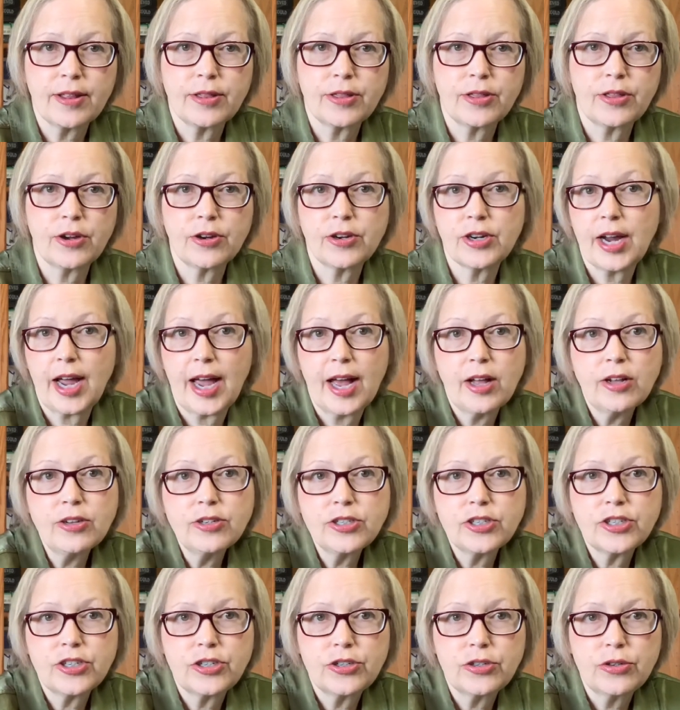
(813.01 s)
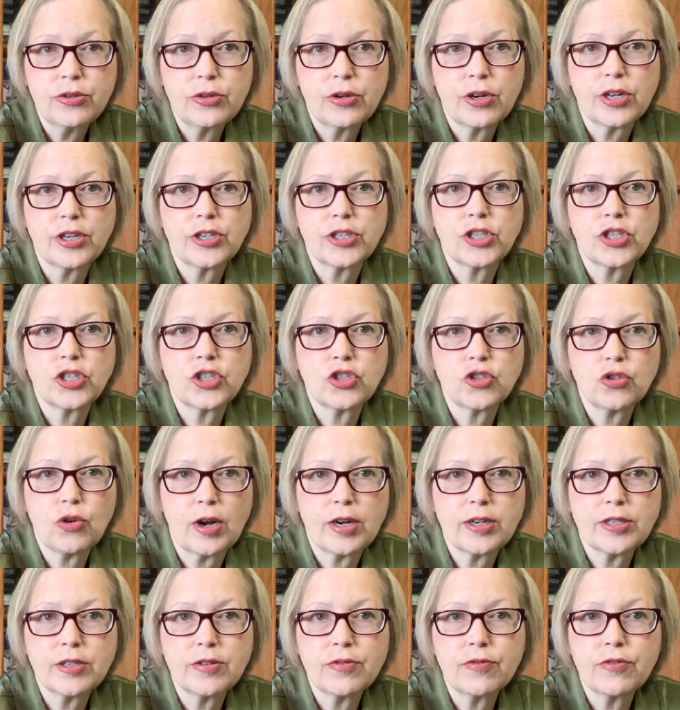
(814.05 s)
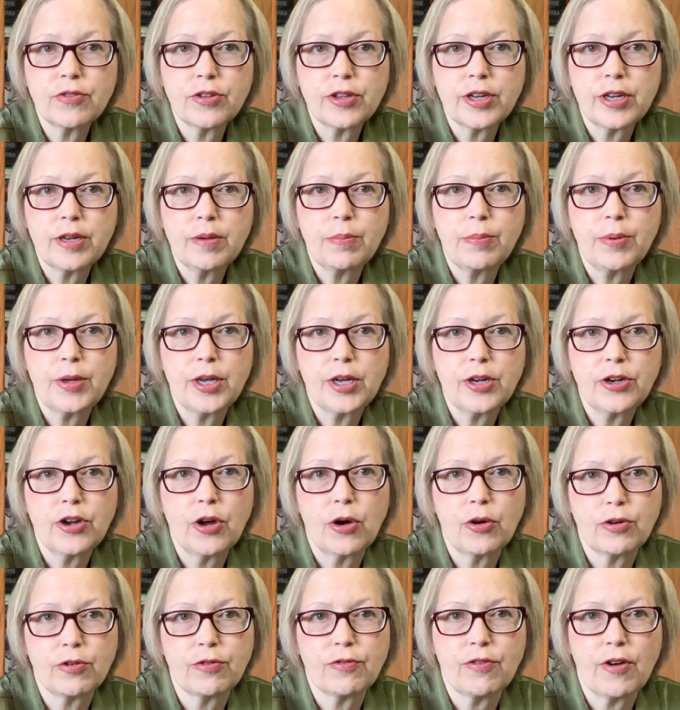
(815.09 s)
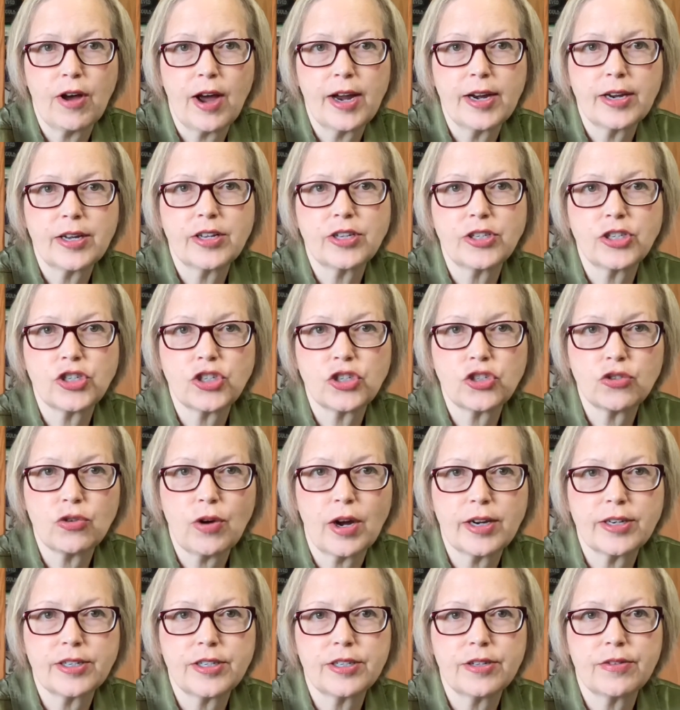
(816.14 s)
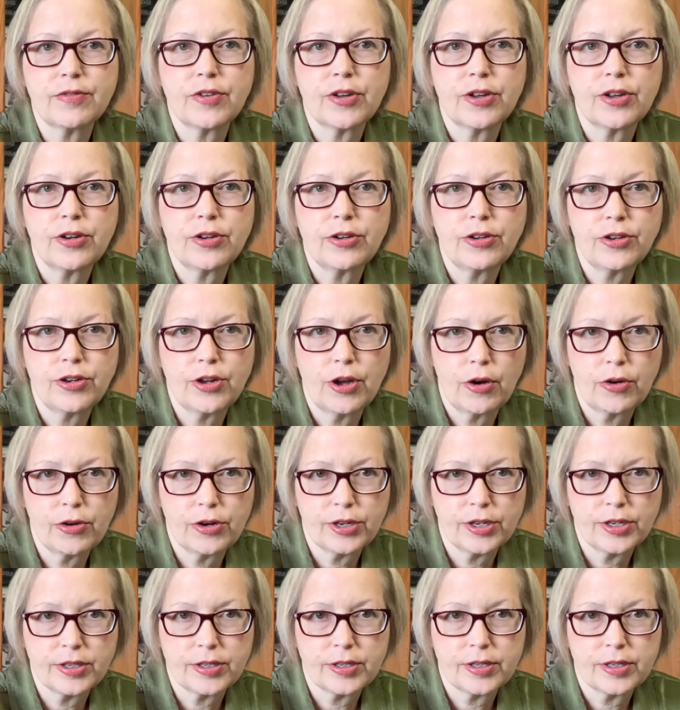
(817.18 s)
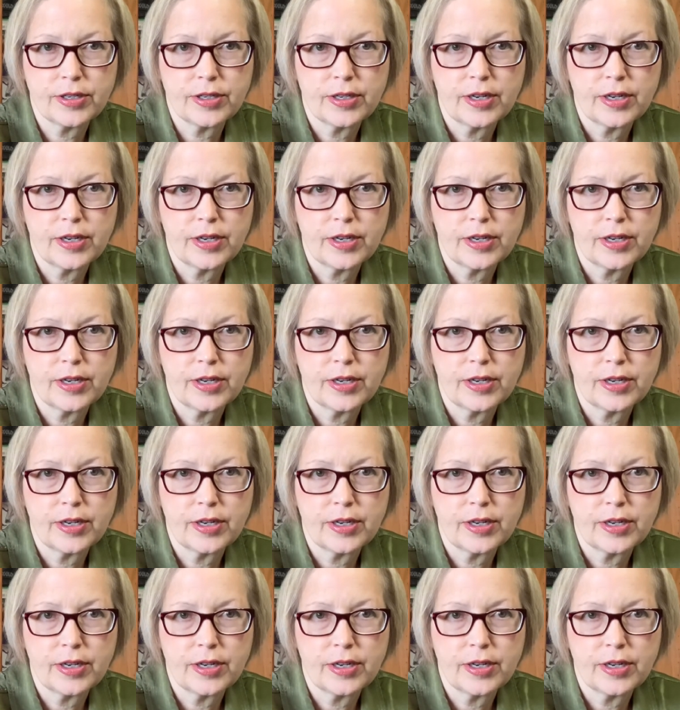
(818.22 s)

they're held to constructively being notified, constructive notice.